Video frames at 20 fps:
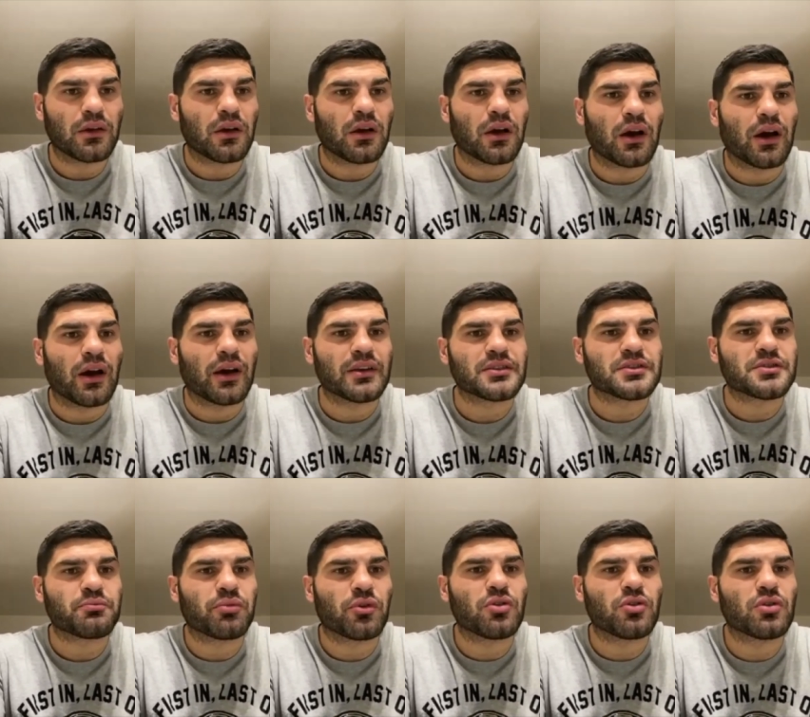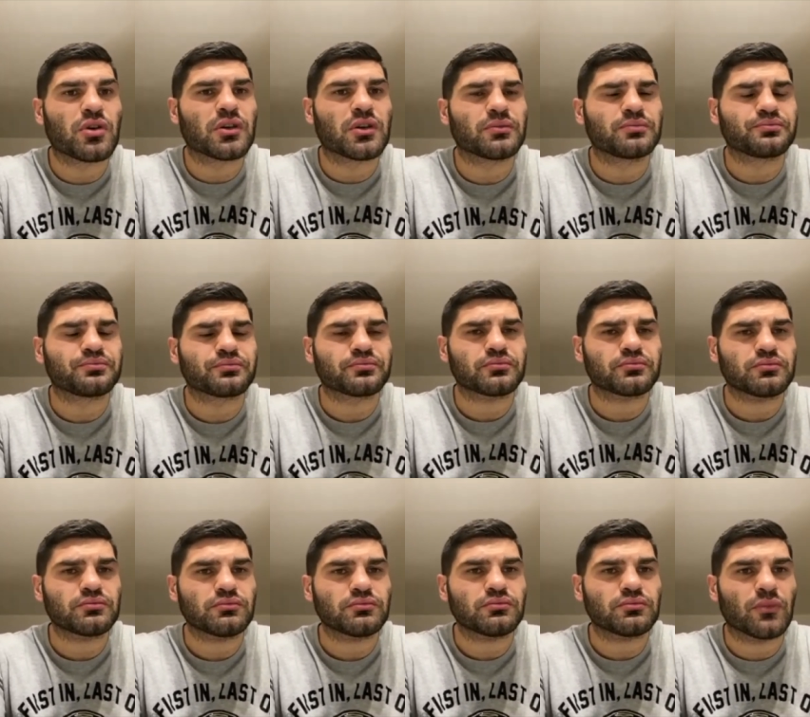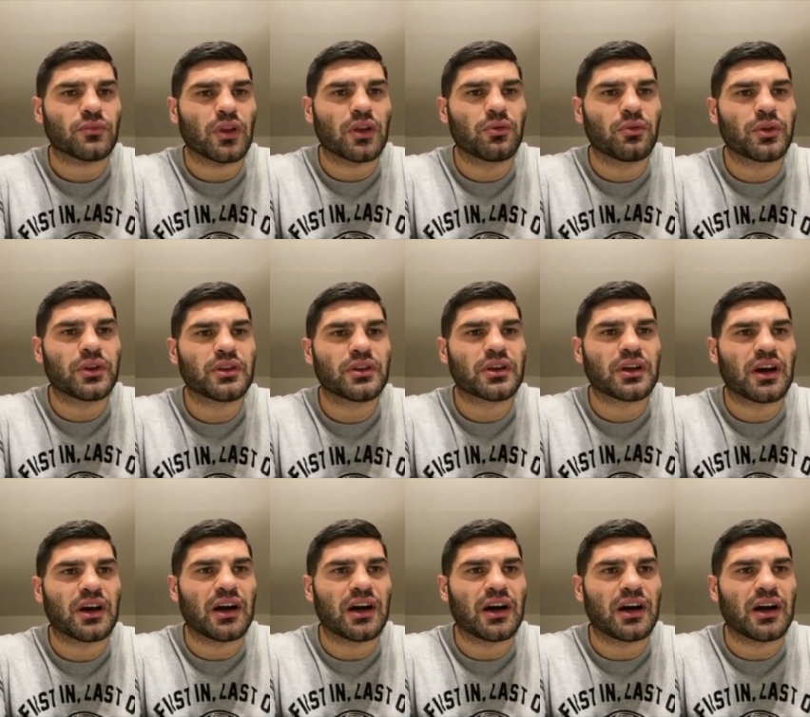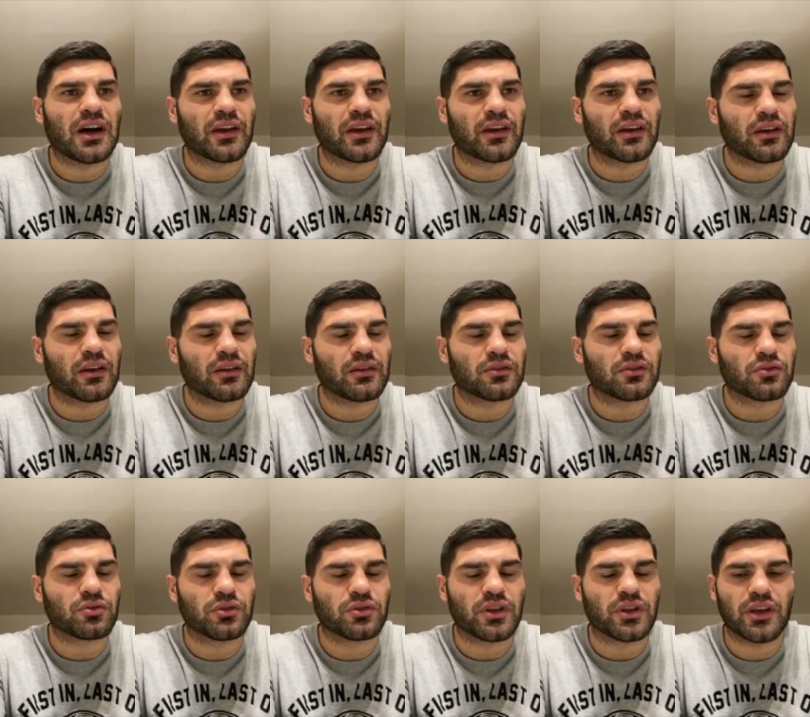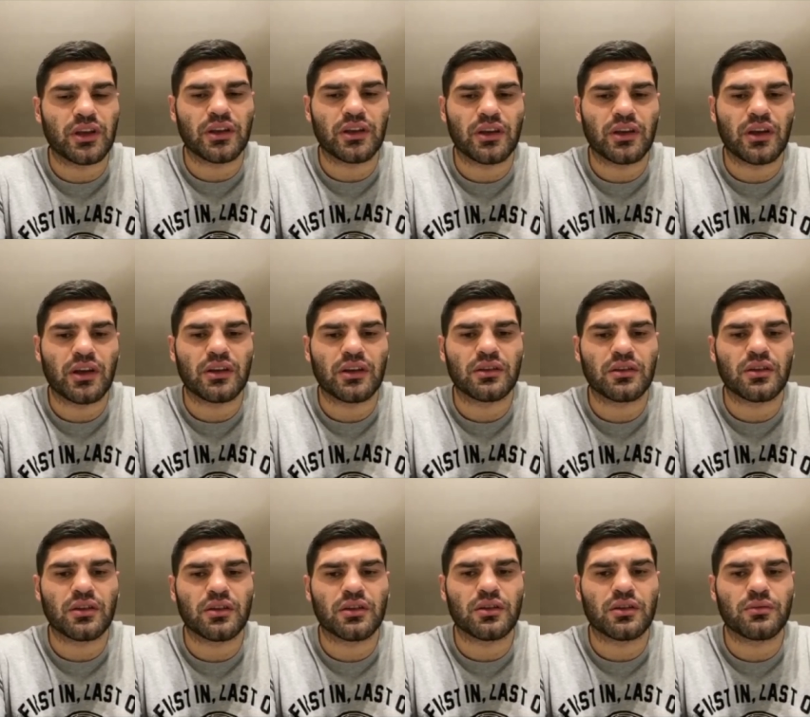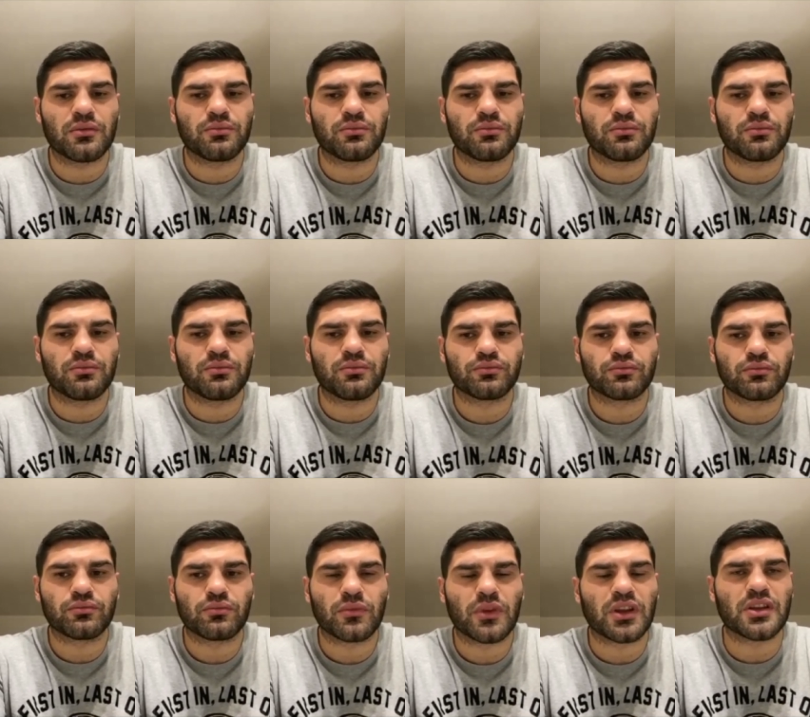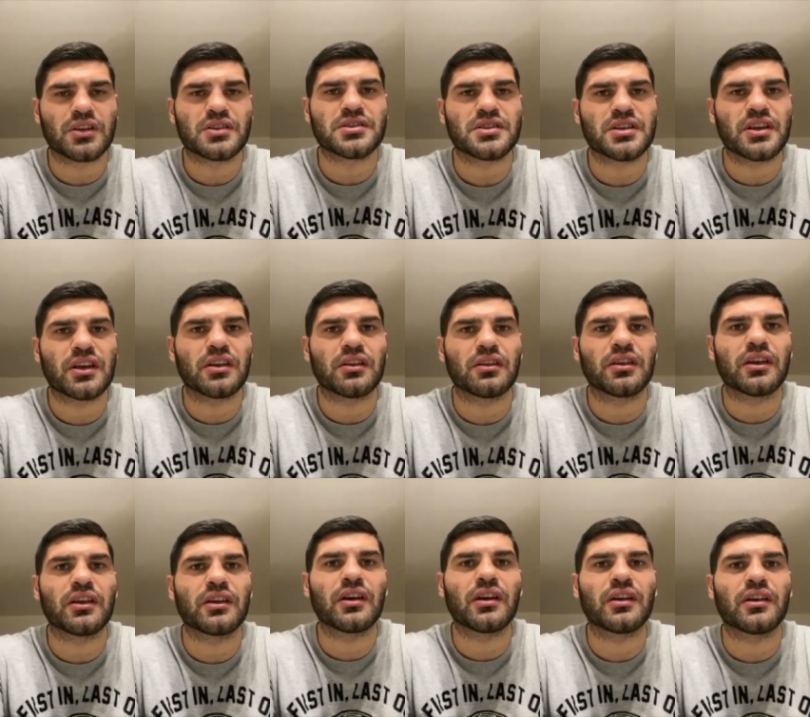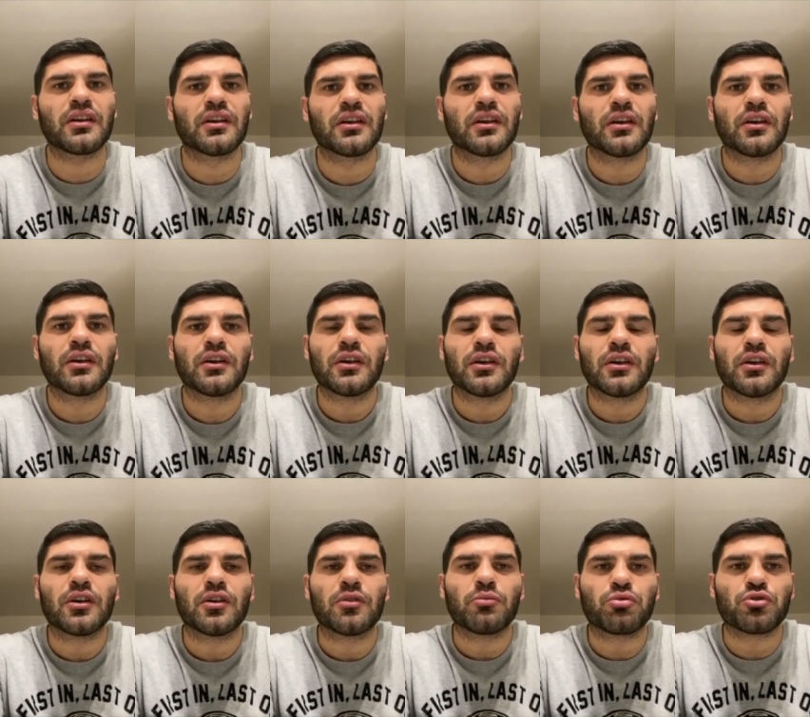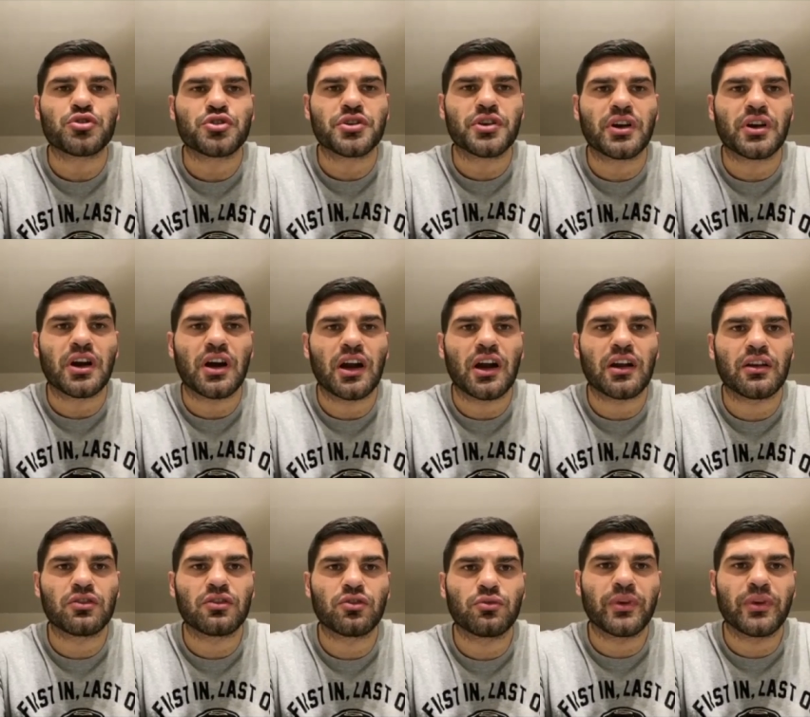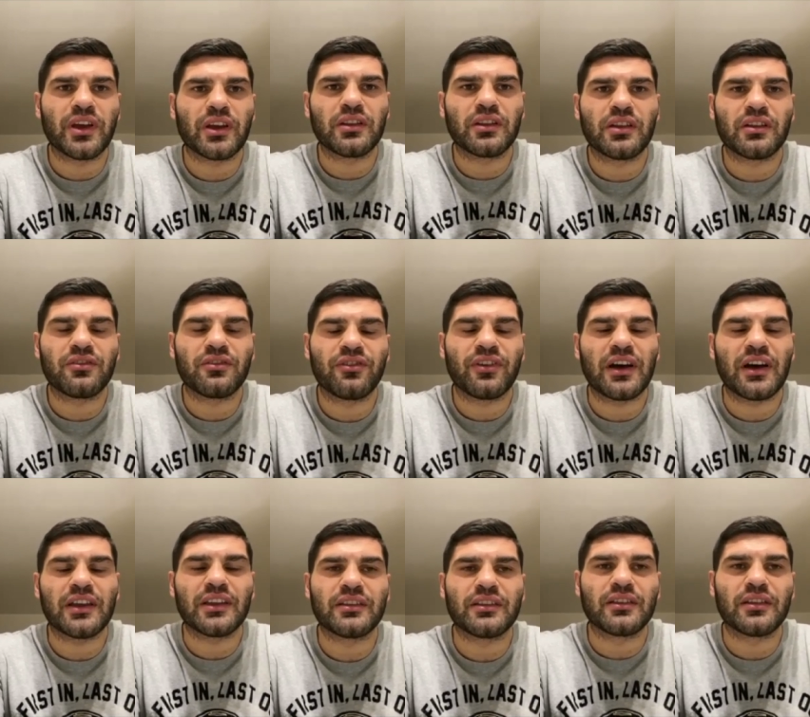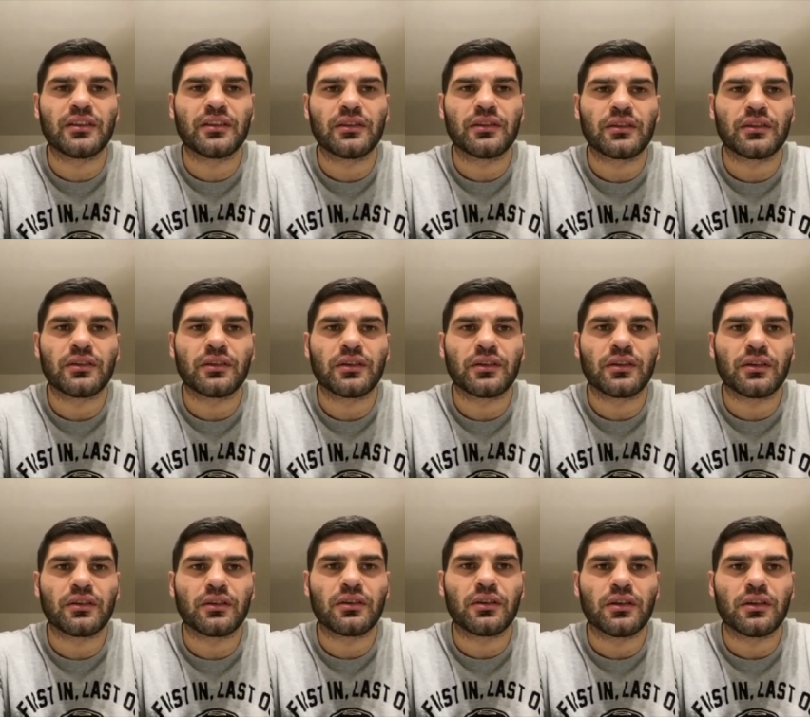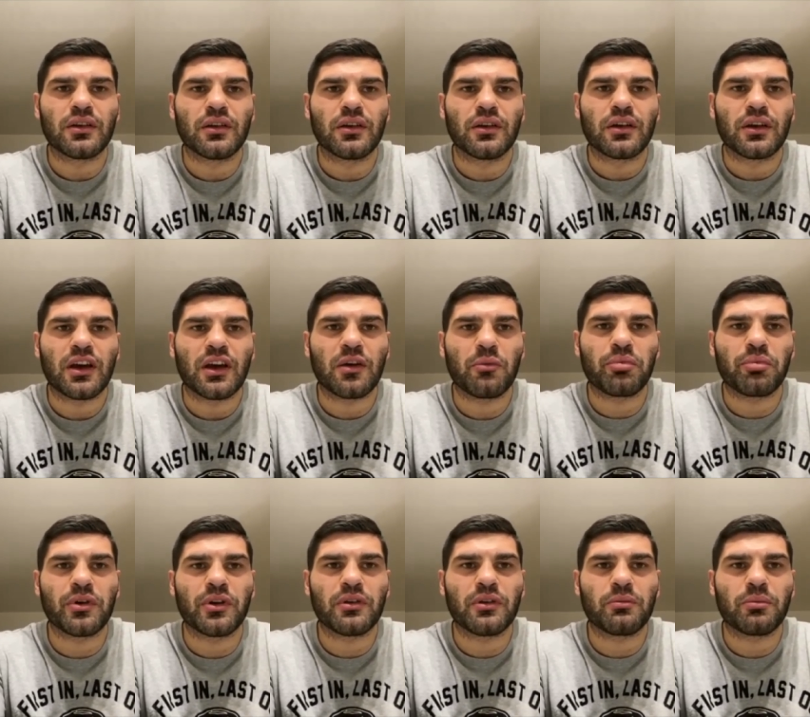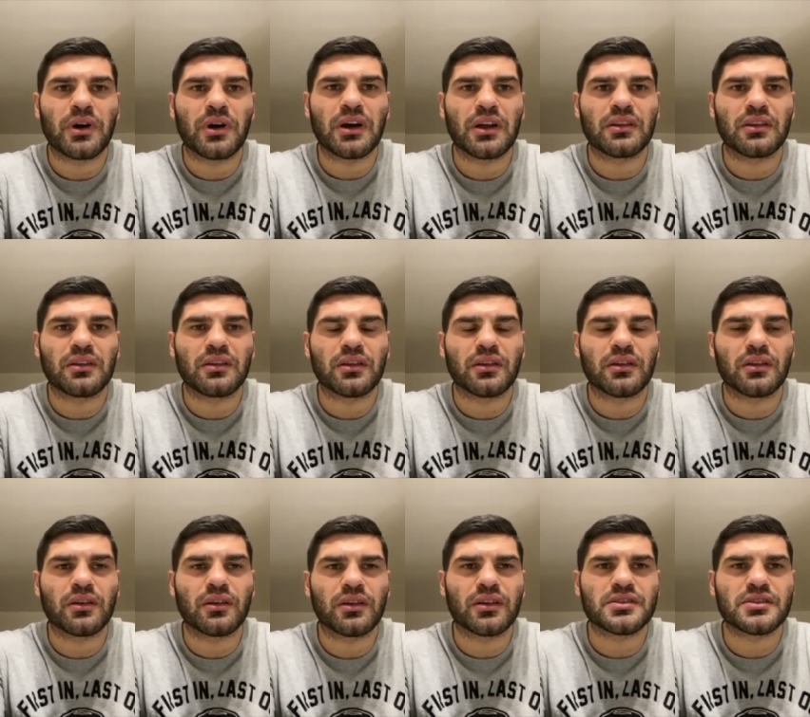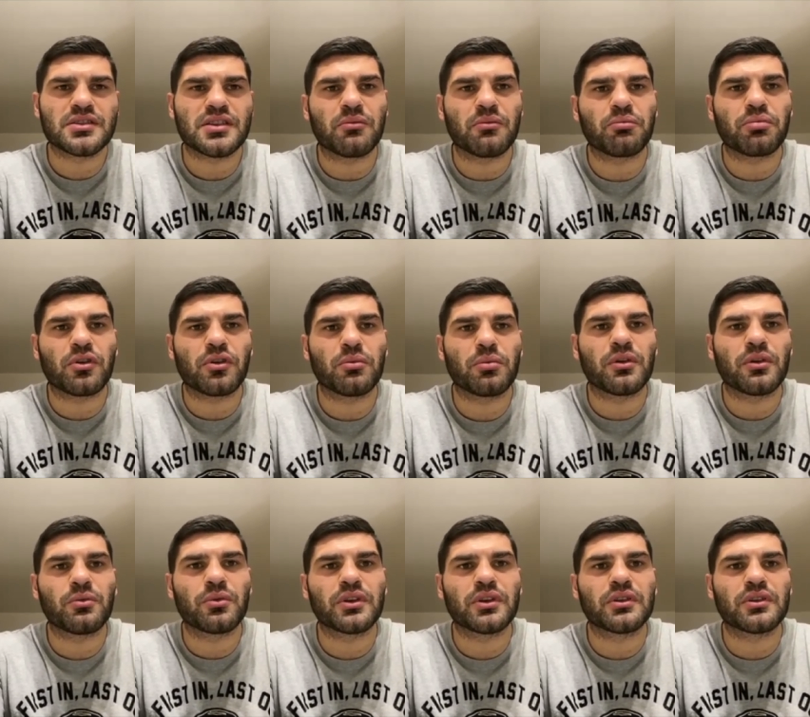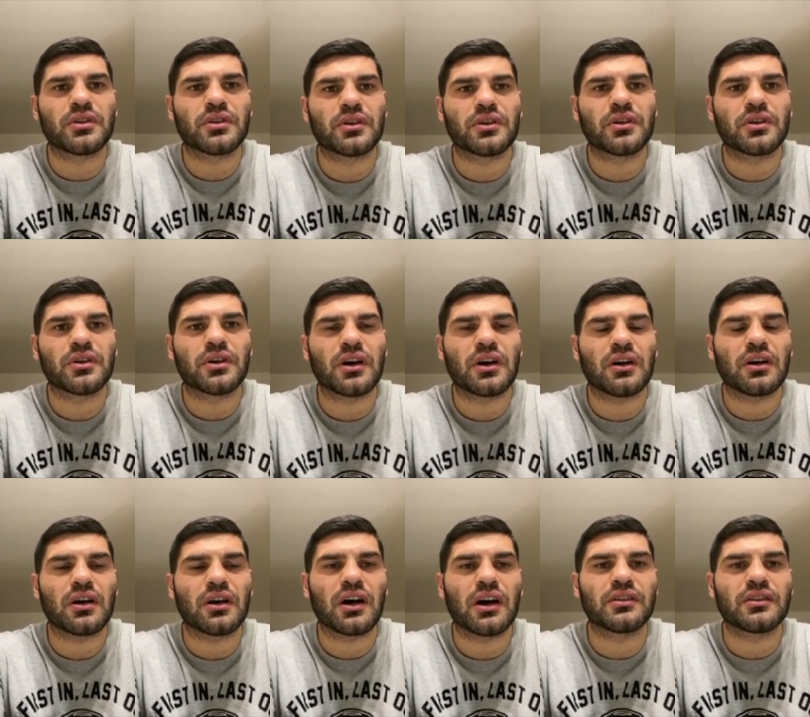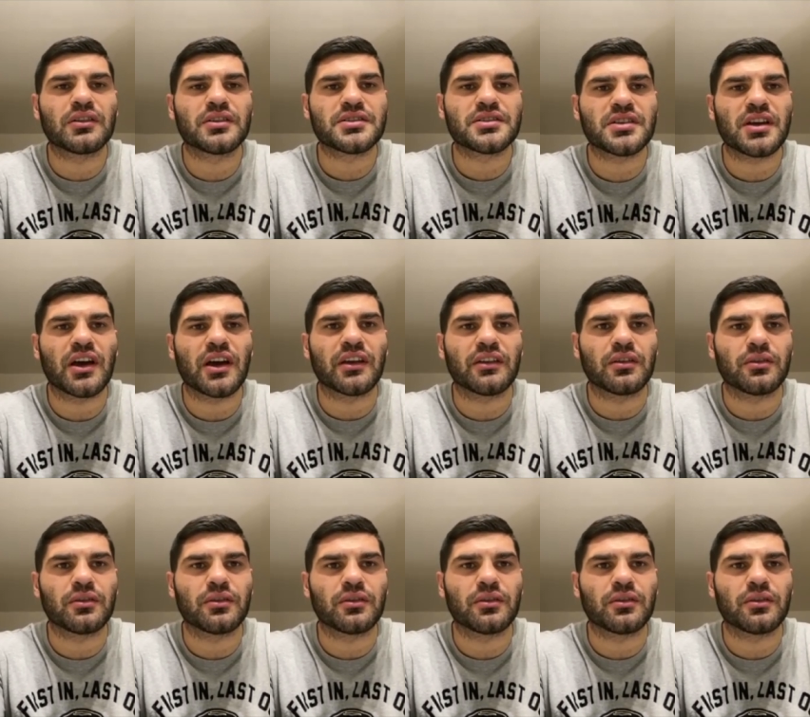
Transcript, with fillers: I spoke with Kalle today and uh, he said they are pushing hard to make that fight happen, but uh, it's some problem with uh, other side.